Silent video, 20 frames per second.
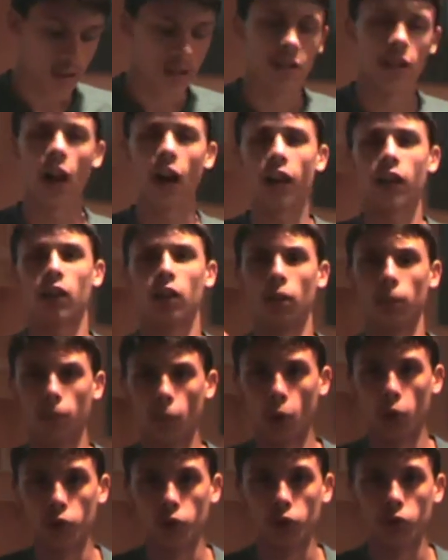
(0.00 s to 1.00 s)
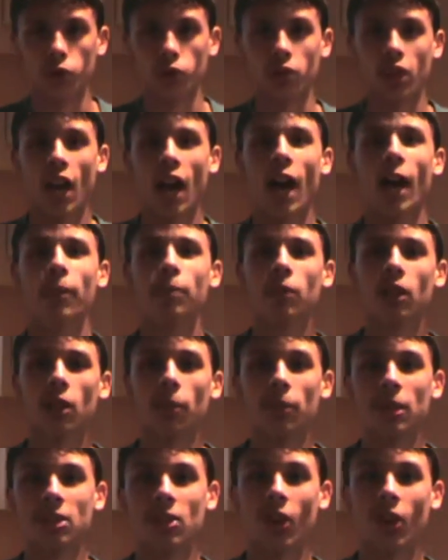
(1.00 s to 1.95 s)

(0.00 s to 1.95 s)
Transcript: Not commercials. I'm gonna be